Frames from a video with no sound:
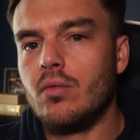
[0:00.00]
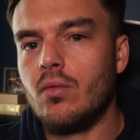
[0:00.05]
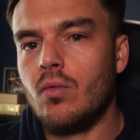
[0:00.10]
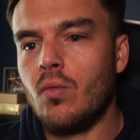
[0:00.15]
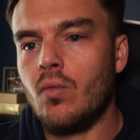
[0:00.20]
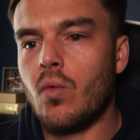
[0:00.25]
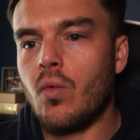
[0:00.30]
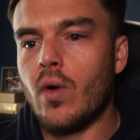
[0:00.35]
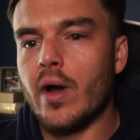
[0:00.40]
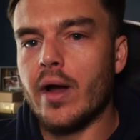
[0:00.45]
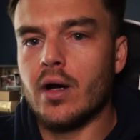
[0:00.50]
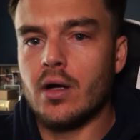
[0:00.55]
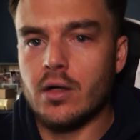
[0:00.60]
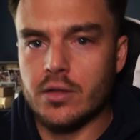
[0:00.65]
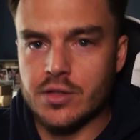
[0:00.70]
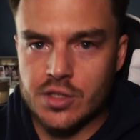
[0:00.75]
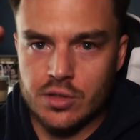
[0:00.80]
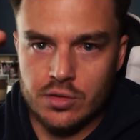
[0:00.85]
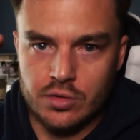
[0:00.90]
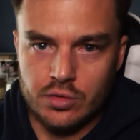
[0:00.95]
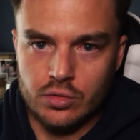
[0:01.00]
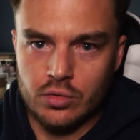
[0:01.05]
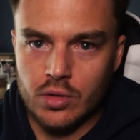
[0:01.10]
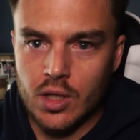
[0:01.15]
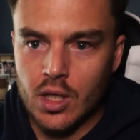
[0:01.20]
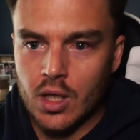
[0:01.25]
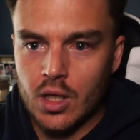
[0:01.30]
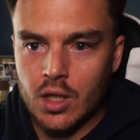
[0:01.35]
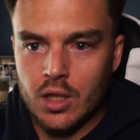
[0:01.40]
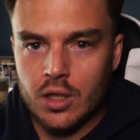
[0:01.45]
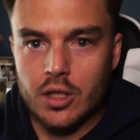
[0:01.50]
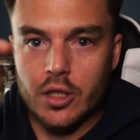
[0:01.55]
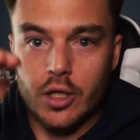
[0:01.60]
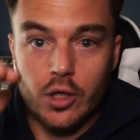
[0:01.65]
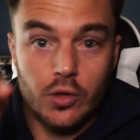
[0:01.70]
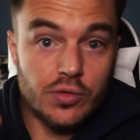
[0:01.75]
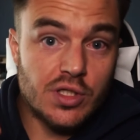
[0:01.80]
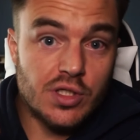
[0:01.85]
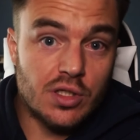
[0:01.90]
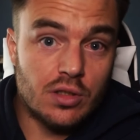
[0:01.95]
where to
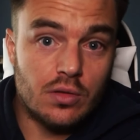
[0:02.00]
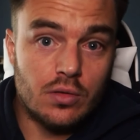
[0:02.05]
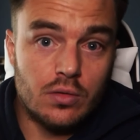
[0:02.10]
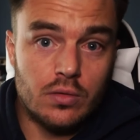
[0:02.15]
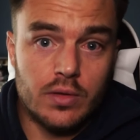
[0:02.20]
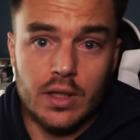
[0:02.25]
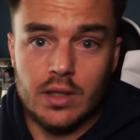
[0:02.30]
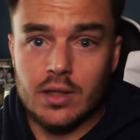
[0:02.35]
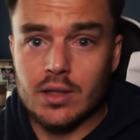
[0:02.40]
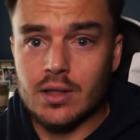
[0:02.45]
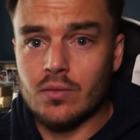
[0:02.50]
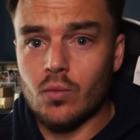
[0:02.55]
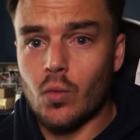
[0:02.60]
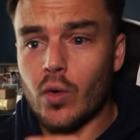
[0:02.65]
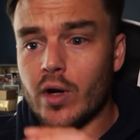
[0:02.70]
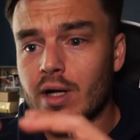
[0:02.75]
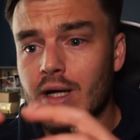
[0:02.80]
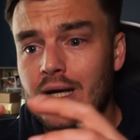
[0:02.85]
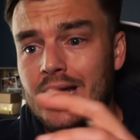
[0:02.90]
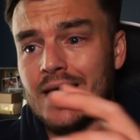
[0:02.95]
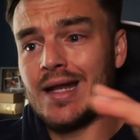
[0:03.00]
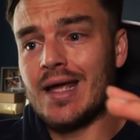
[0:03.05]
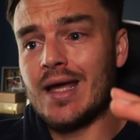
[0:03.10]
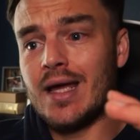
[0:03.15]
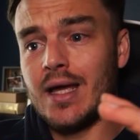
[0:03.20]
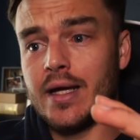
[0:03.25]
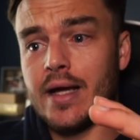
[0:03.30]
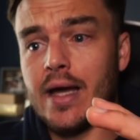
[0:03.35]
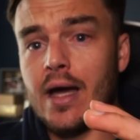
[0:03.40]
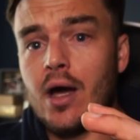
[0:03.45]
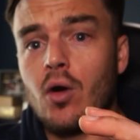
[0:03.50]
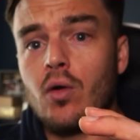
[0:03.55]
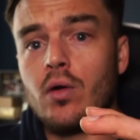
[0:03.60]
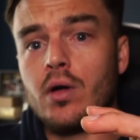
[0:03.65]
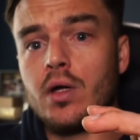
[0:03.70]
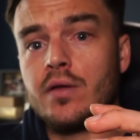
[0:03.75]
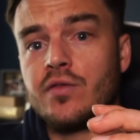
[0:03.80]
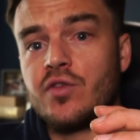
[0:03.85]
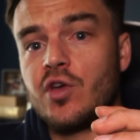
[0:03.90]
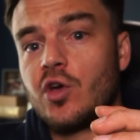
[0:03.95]
go to and then where to kind of hang out
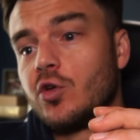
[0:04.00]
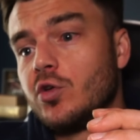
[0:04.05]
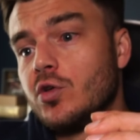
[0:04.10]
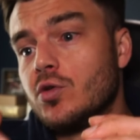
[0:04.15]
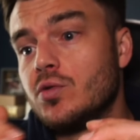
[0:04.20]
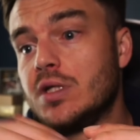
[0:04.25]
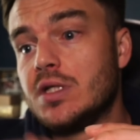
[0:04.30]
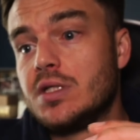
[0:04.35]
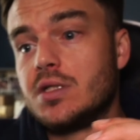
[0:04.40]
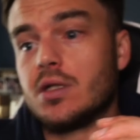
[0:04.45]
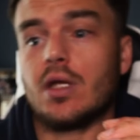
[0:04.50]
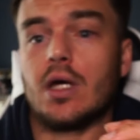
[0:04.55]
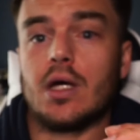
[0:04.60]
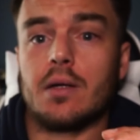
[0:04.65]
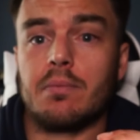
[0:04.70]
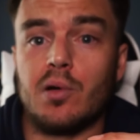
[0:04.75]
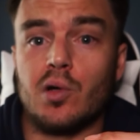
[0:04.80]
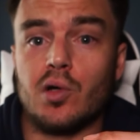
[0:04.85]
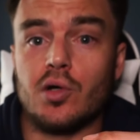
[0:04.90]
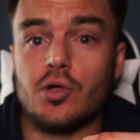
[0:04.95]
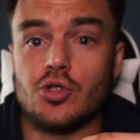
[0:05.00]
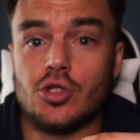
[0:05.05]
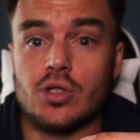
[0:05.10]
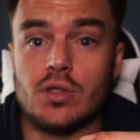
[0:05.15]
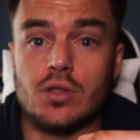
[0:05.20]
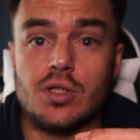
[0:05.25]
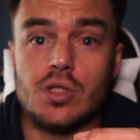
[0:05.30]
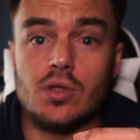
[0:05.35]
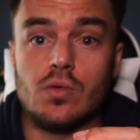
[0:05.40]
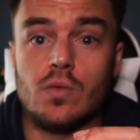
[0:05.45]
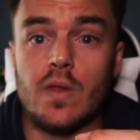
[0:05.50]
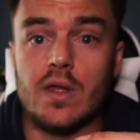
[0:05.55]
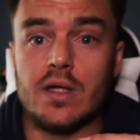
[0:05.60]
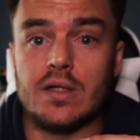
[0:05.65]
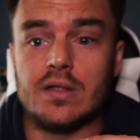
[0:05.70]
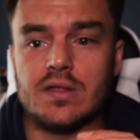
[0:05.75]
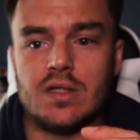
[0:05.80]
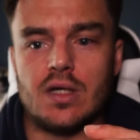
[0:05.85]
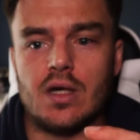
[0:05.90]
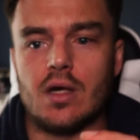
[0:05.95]
until you need to like push and tune
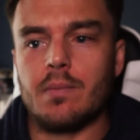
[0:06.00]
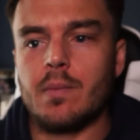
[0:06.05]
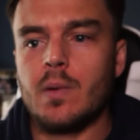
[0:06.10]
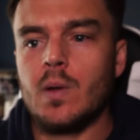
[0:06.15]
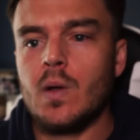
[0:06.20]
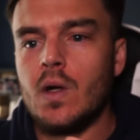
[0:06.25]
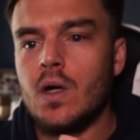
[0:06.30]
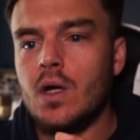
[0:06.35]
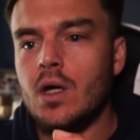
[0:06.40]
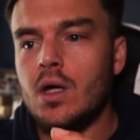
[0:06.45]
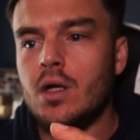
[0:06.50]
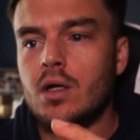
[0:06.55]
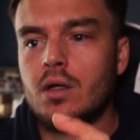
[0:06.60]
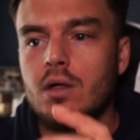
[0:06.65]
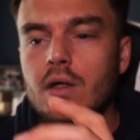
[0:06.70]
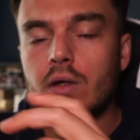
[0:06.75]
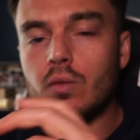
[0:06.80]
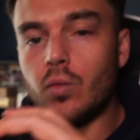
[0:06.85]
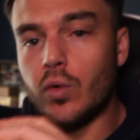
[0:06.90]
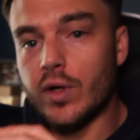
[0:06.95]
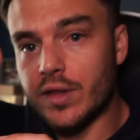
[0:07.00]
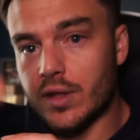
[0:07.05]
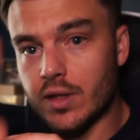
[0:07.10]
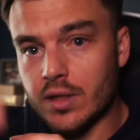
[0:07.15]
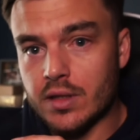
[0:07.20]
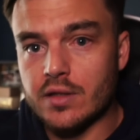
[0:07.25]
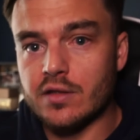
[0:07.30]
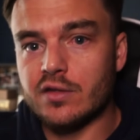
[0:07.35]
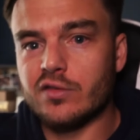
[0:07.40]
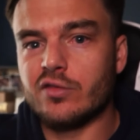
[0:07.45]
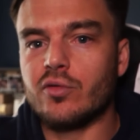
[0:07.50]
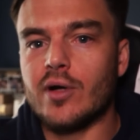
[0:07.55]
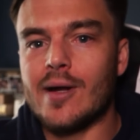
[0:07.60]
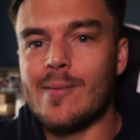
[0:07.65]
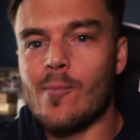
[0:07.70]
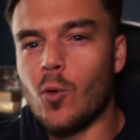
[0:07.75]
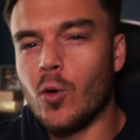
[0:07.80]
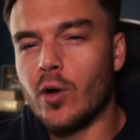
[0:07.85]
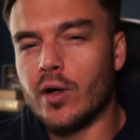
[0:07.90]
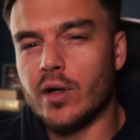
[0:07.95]
things up within this
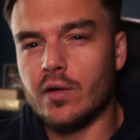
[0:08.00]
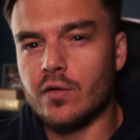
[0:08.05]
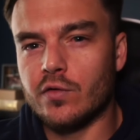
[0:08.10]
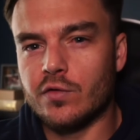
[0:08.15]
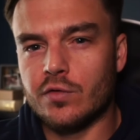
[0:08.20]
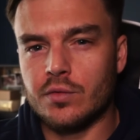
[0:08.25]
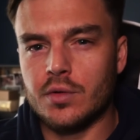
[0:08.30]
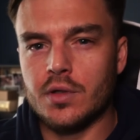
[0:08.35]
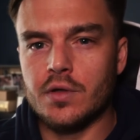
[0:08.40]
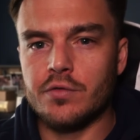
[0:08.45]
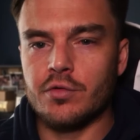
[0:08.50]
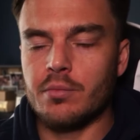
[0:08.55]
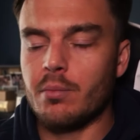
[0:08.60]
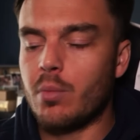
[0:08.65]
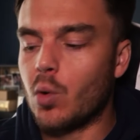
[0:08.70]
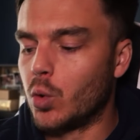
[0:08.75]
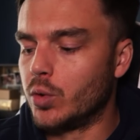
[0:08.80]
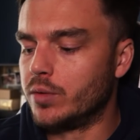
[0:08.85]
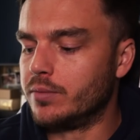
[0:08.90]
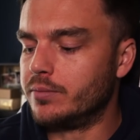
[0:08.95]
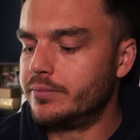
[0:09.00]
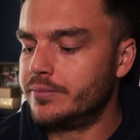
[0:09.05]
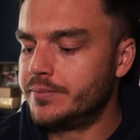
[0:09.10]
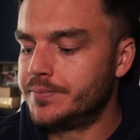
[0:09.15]
framework is important.